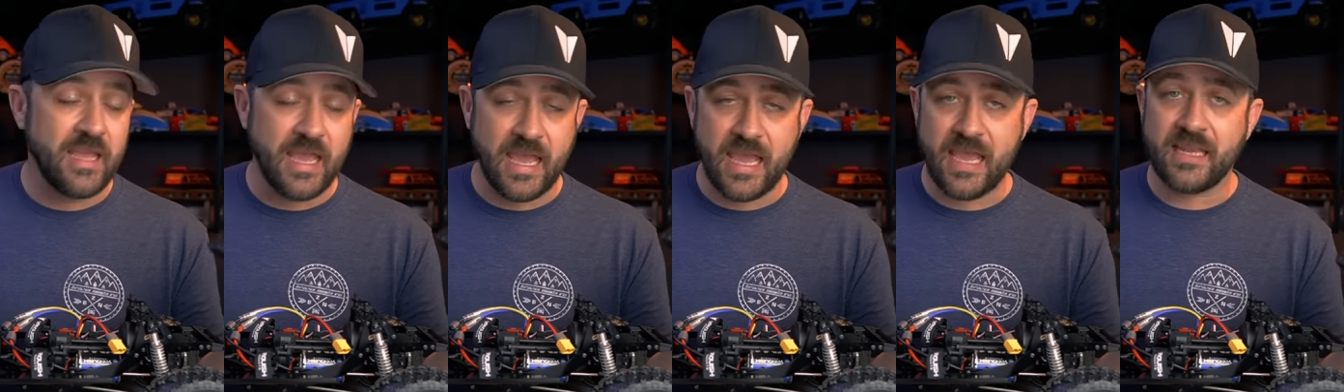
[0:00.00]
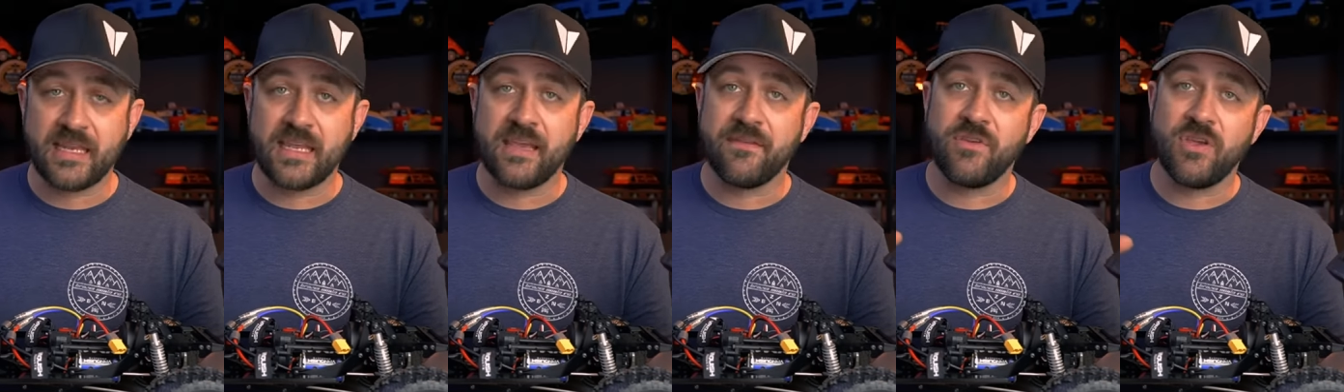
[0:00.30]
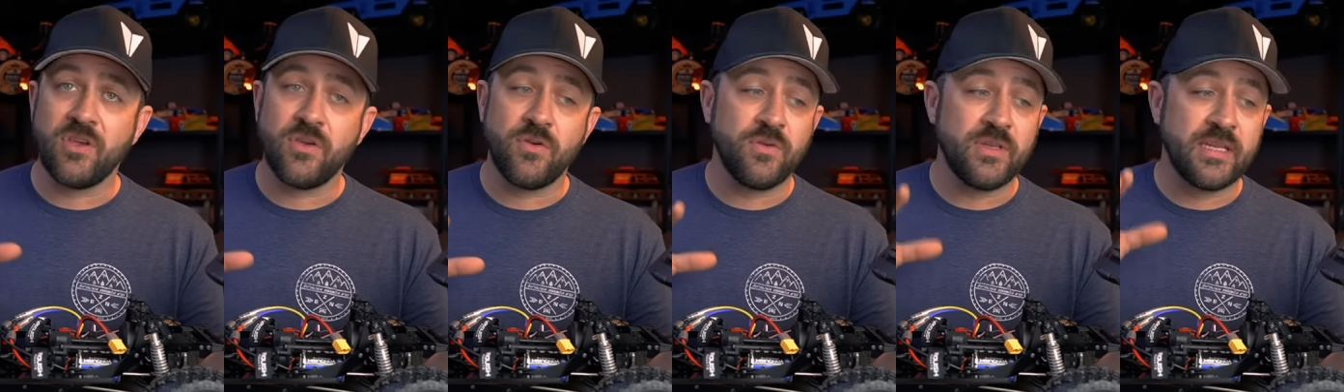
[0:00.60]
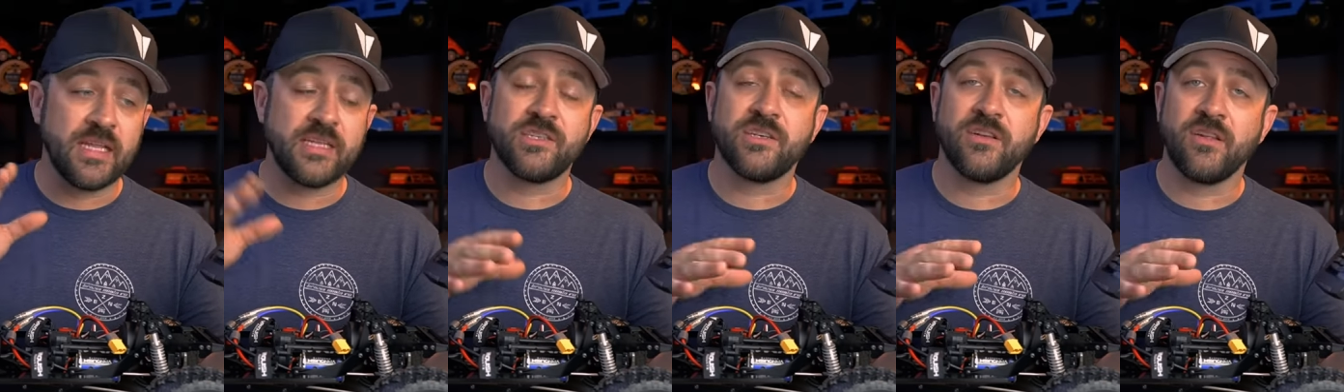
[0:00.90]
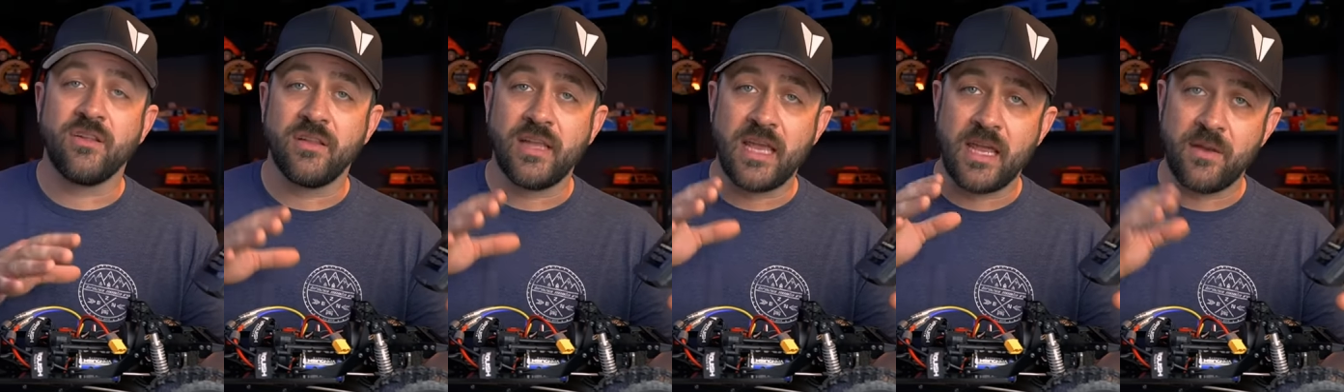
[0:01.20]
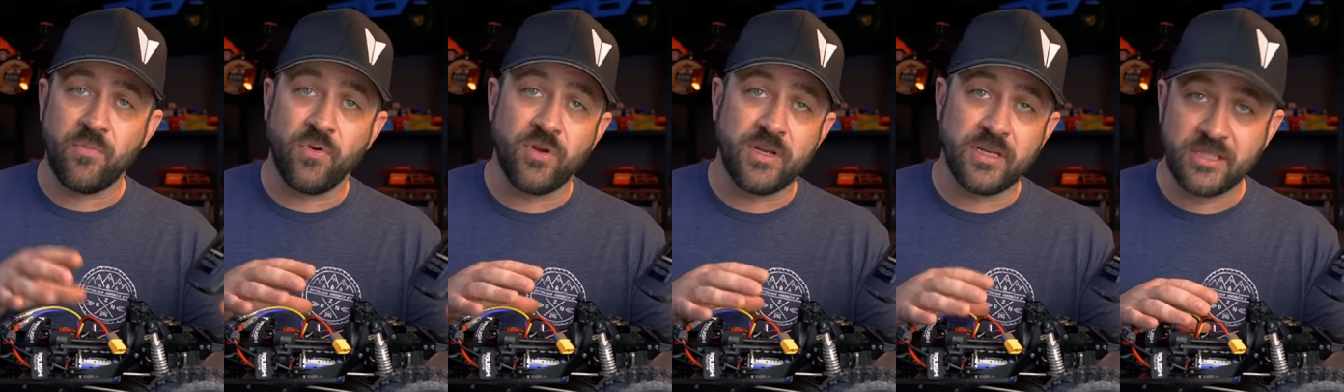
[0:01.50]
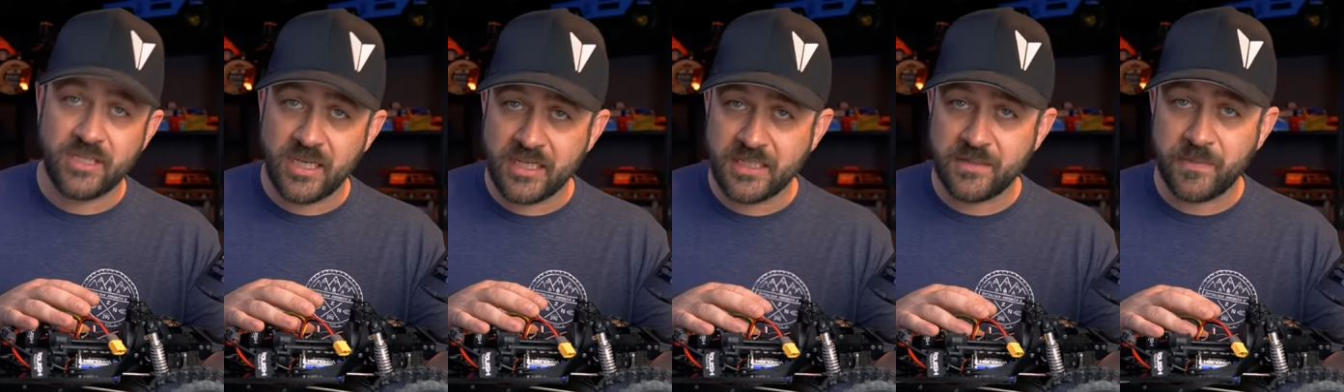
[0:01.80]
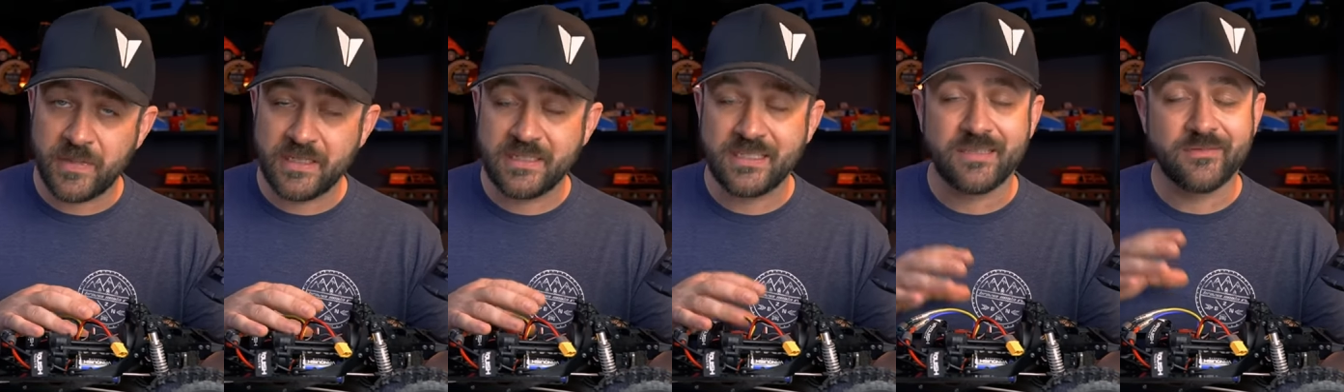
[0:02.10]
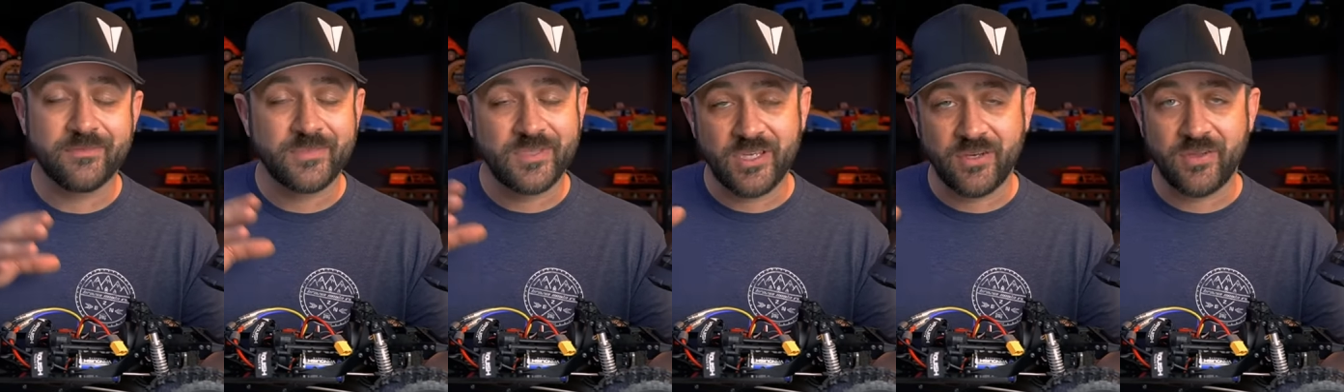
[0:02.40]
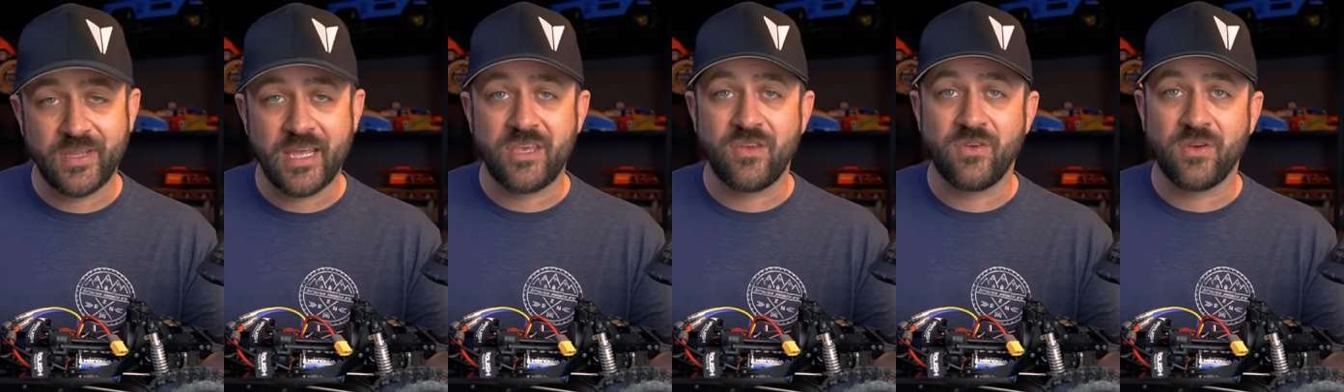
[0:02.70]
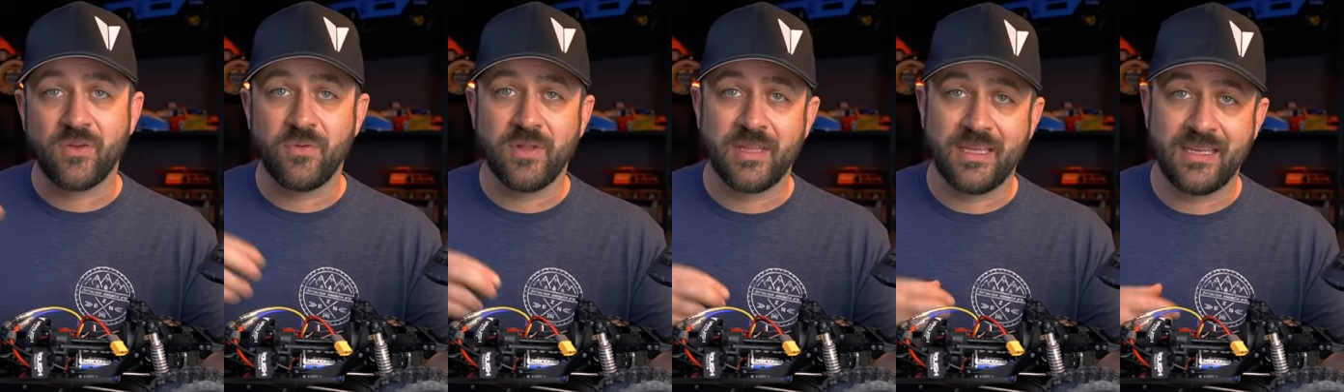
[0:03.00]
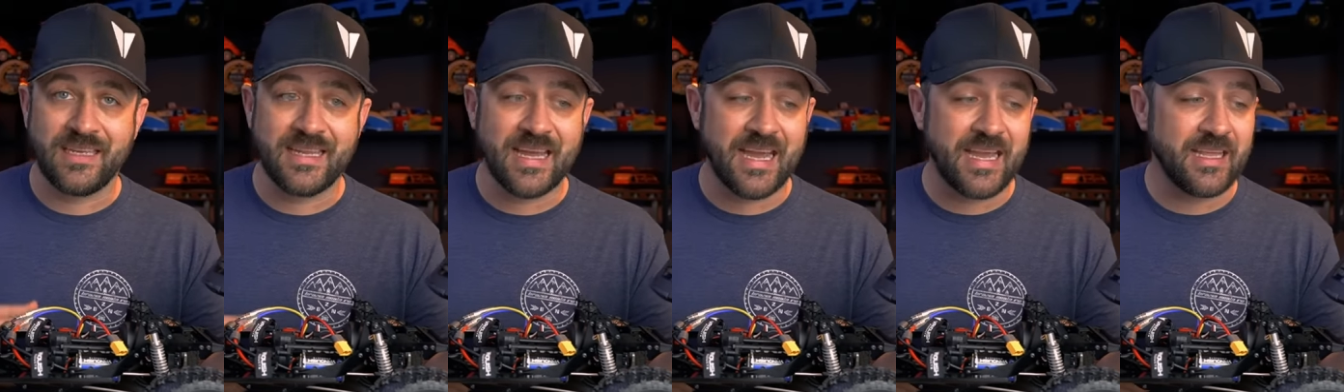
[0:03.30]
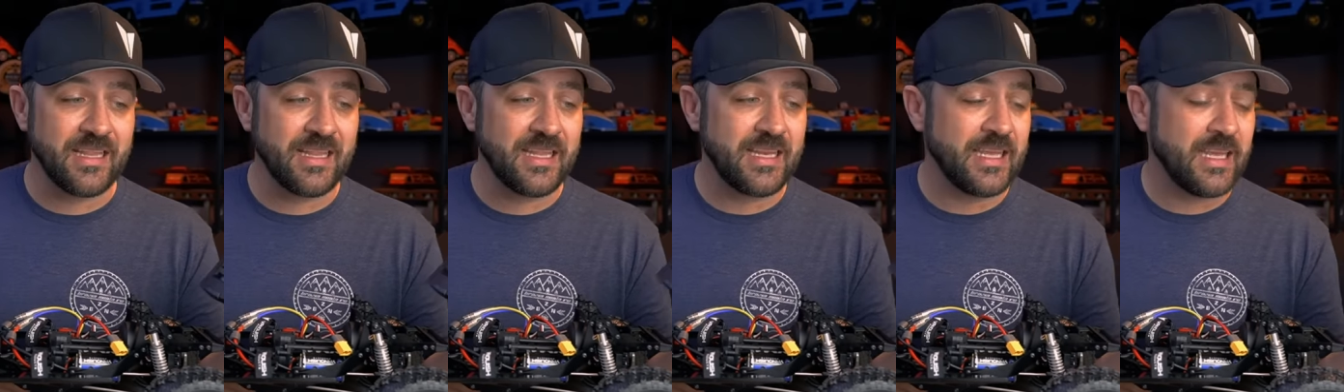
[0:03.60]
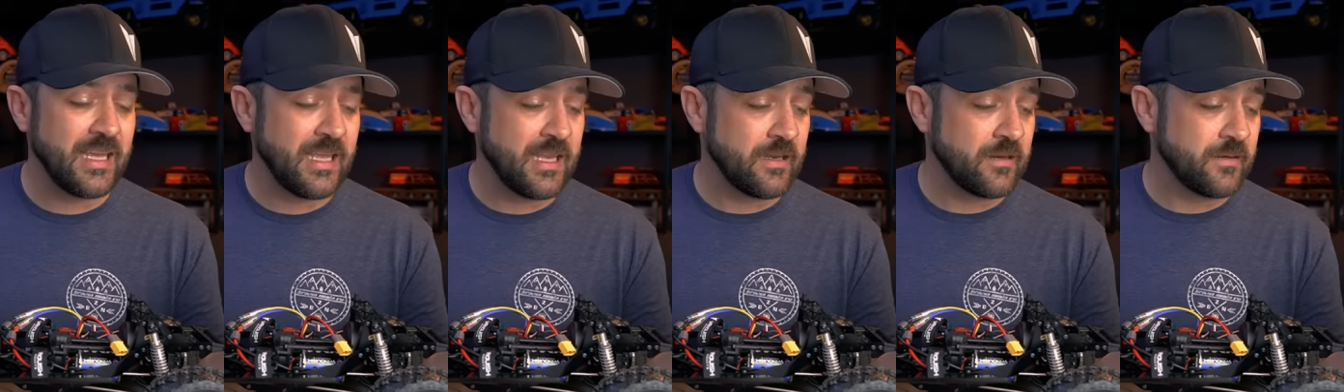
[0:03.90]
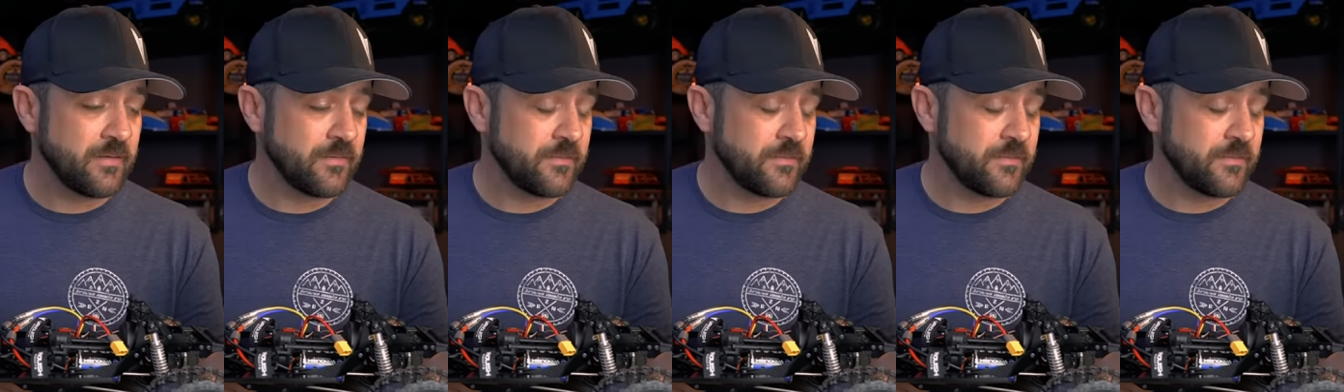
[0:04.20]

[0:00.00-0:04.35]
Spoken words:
and give you digital endpoint adjustments so that you can really dial it in.